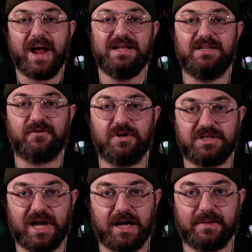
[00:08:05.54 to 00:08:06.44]
many different
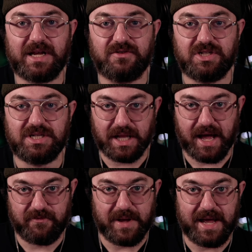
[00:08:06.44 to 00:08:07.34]
times I've seen
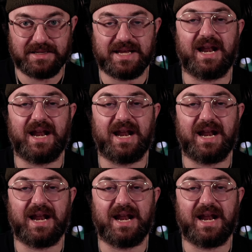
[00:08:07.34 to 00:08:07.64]
live bands